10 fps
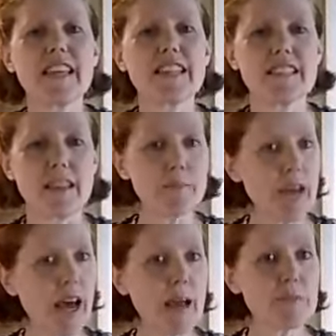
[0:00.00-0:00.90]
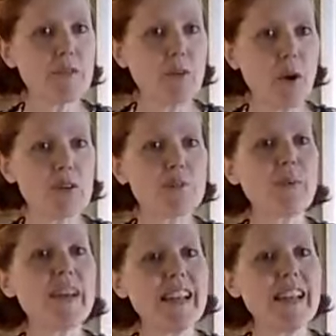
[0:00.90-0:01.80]
Sometimes, of
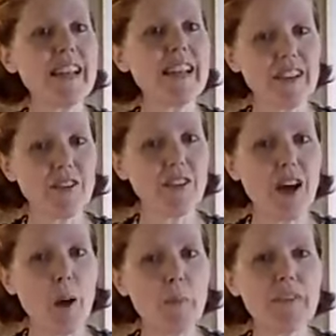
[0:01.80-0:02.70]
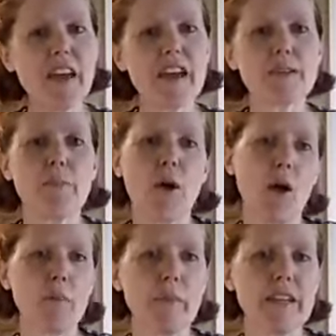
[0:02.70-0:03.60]
course, we need a little help in that
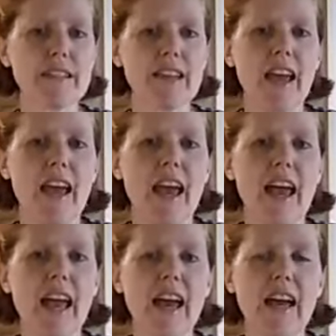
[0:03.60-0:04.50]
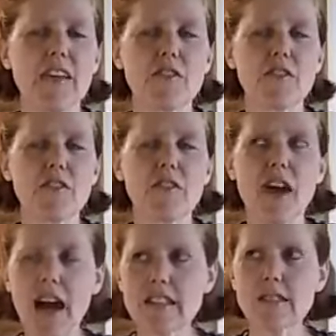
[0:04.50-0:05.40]
department, and
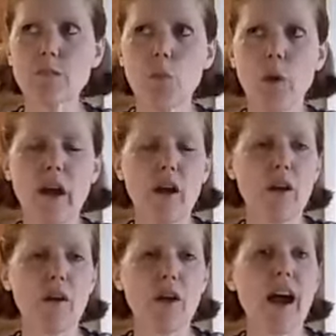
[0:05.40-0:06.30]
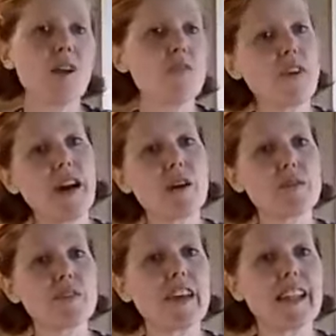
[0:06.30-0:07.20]
that's where I
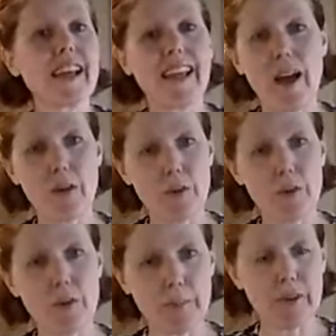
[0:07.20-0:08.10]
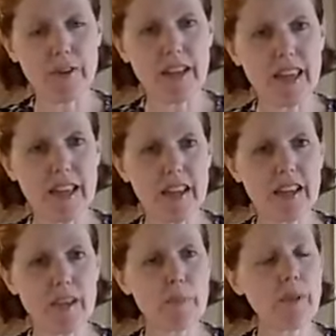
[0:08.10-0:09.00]
found that accountability
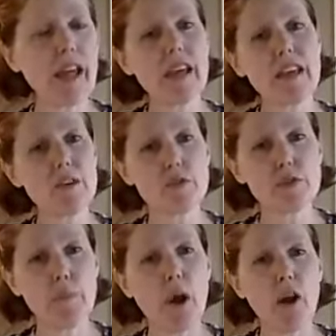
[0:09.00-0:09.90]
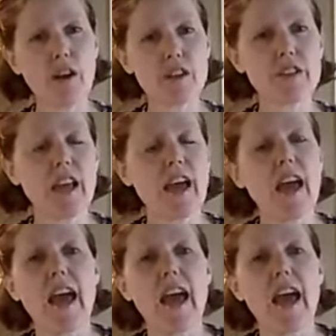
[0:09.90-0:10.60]
can play a huge part,